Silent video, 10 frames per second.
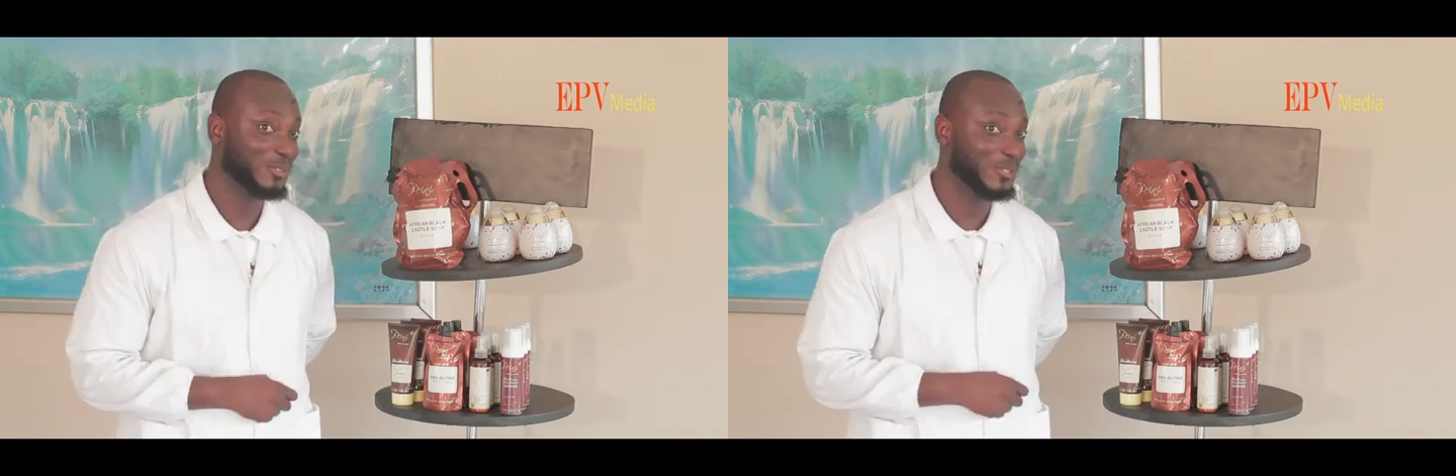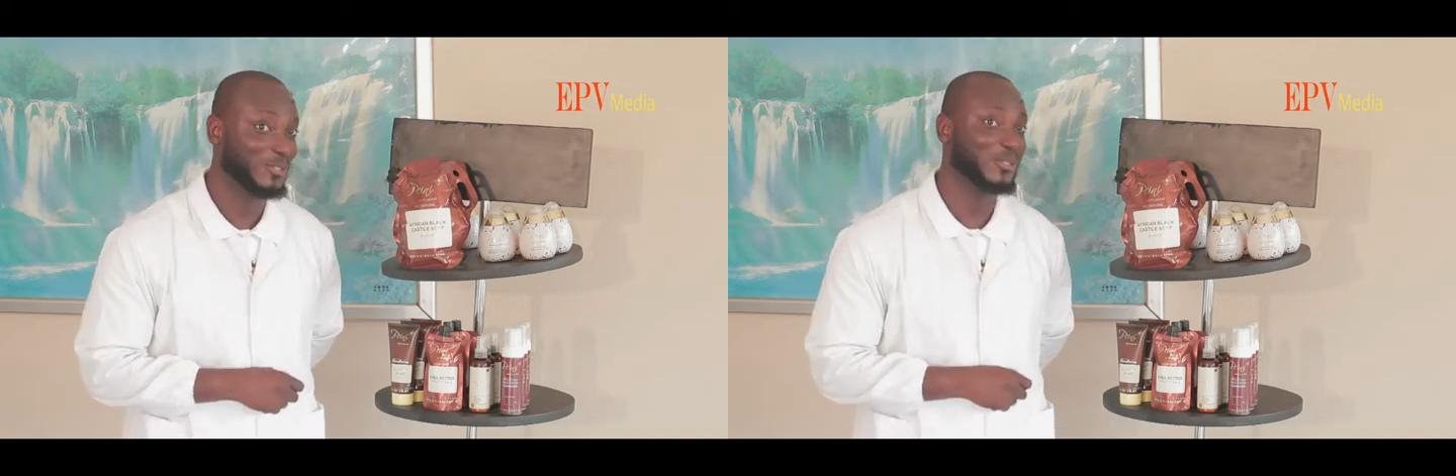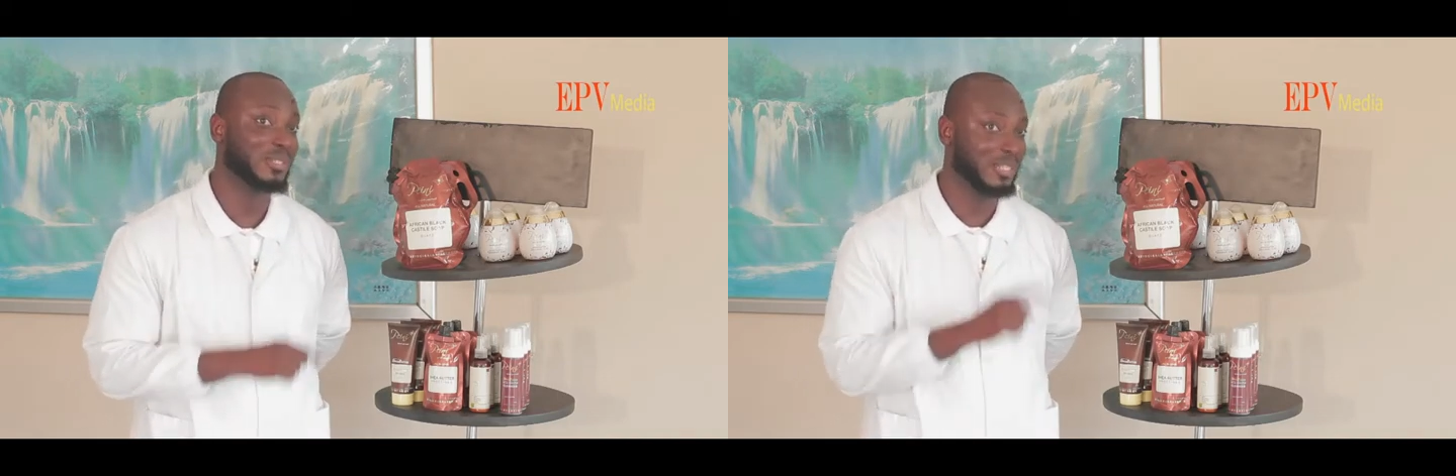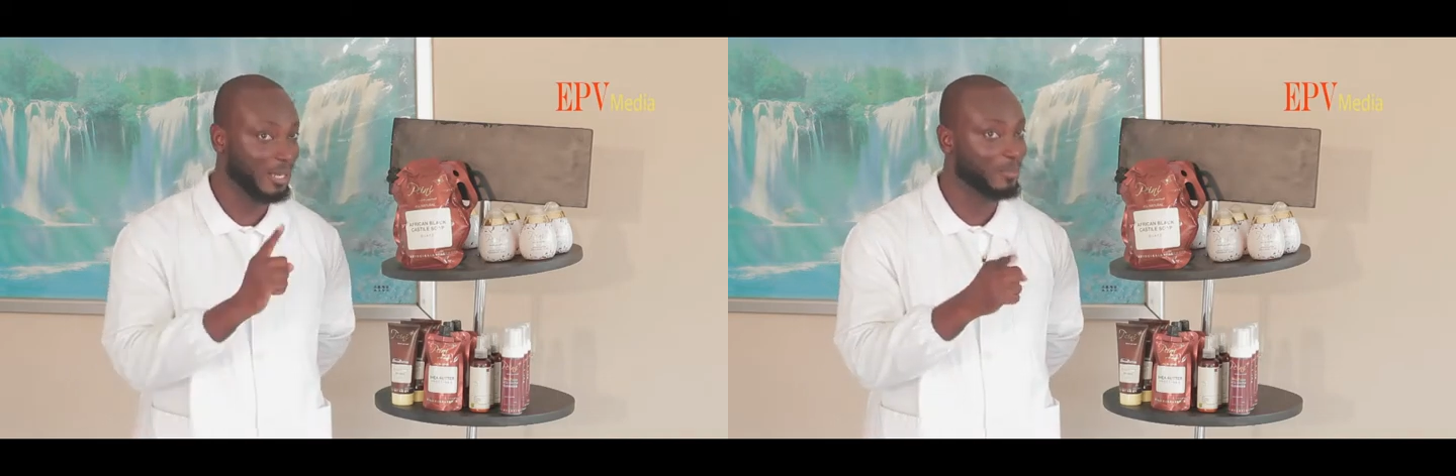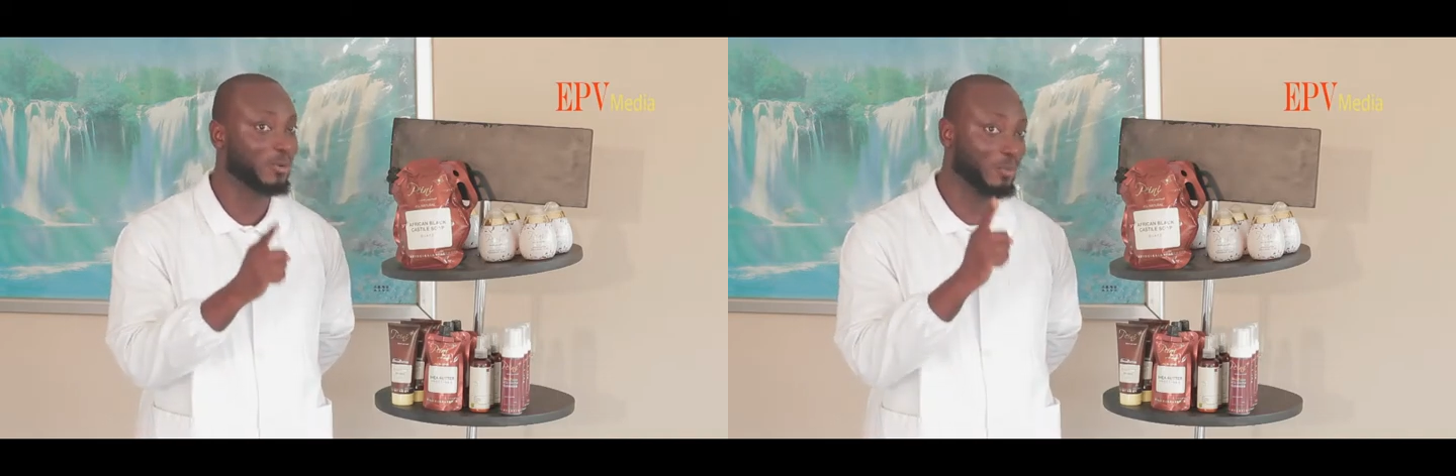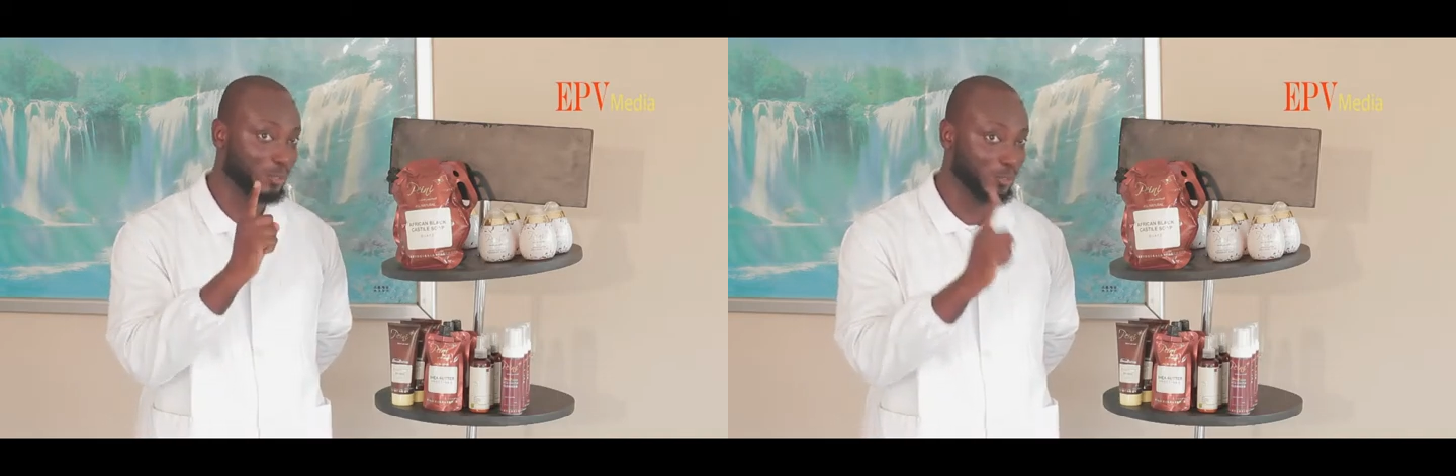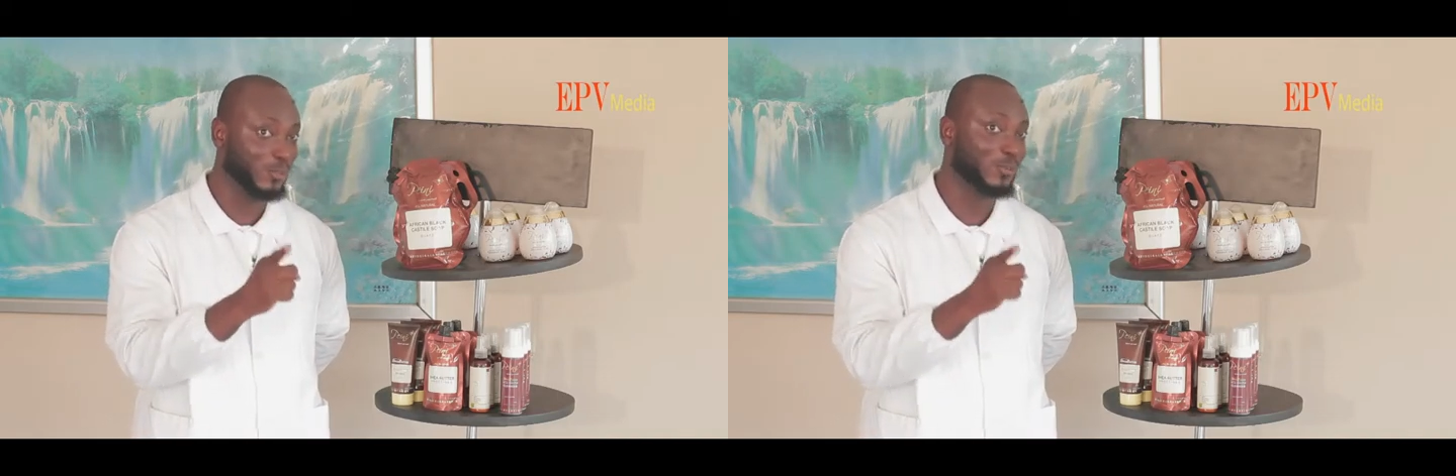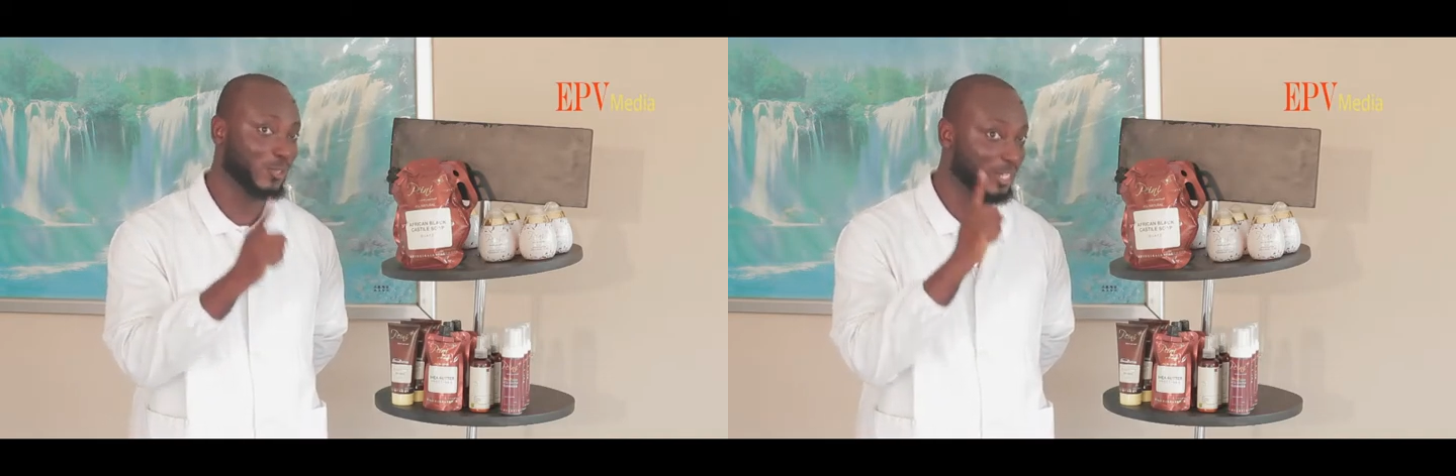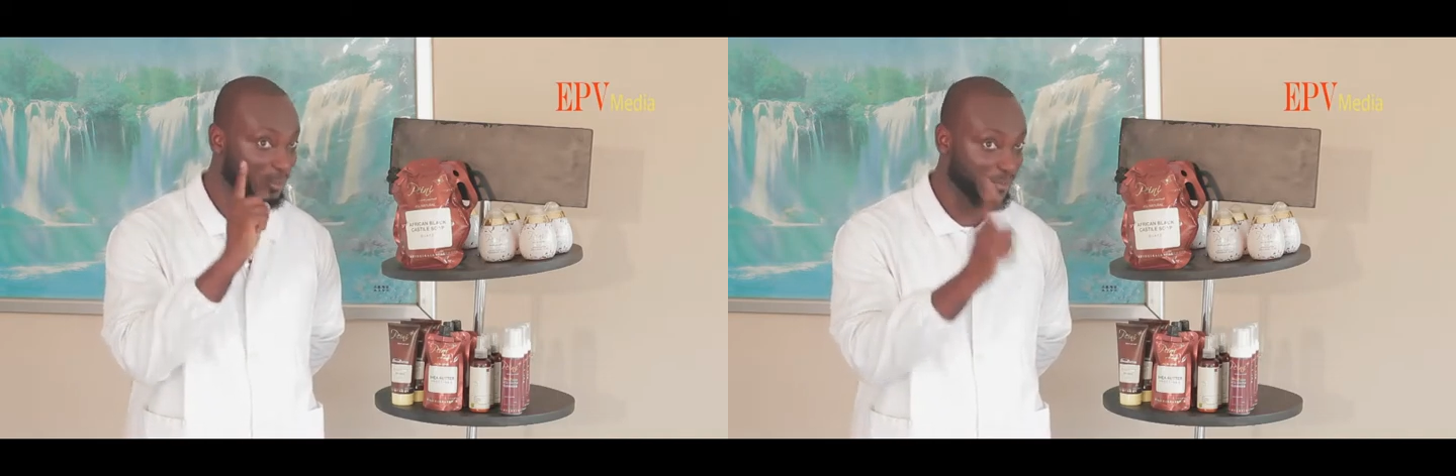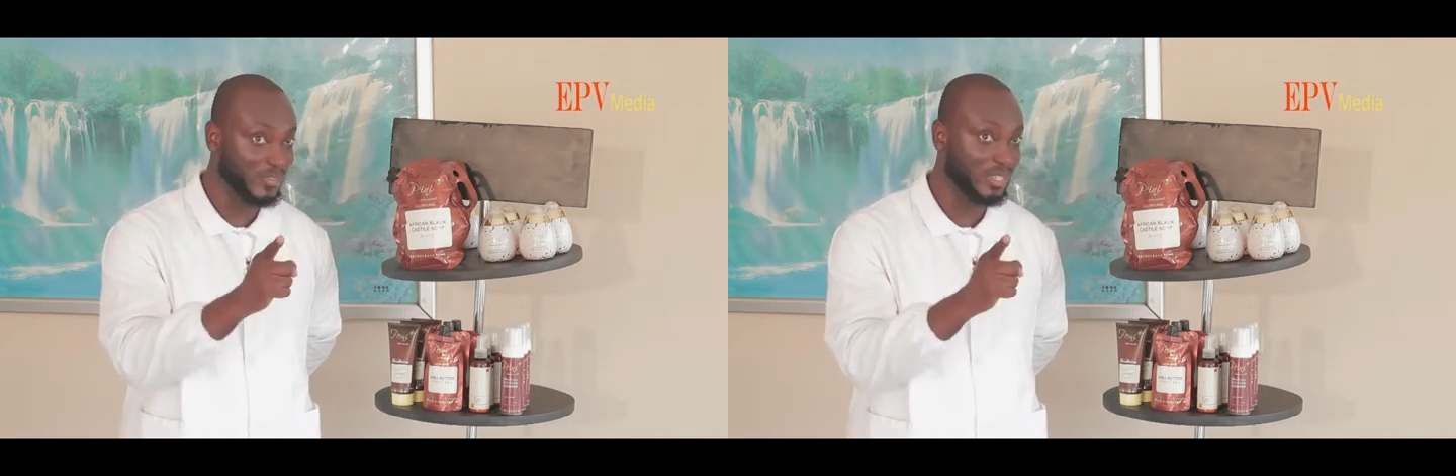you know, scalp promotes growth, so you need
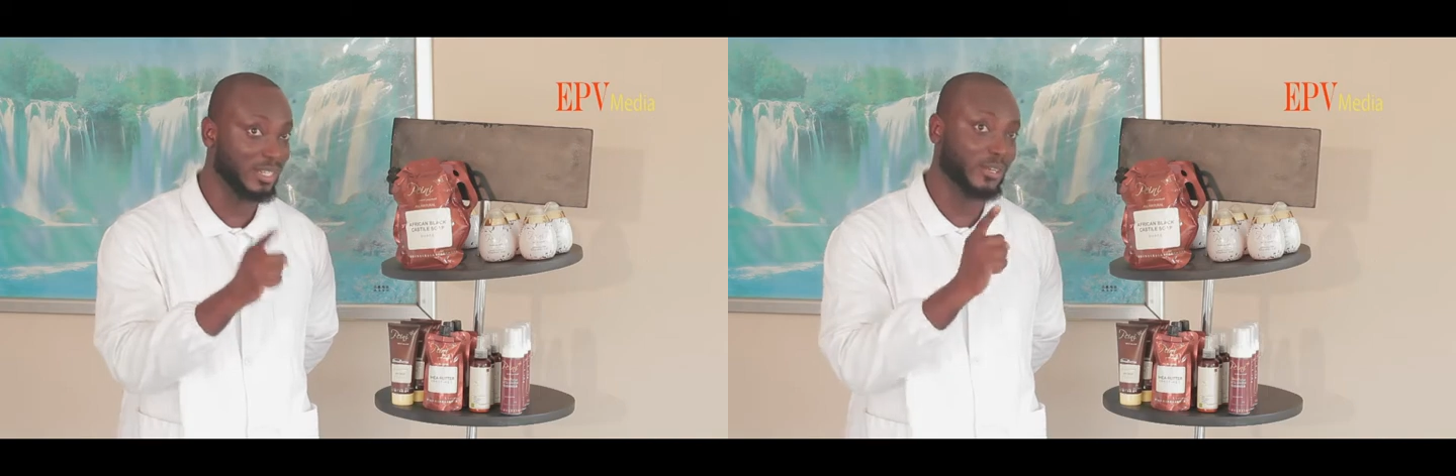to feed it.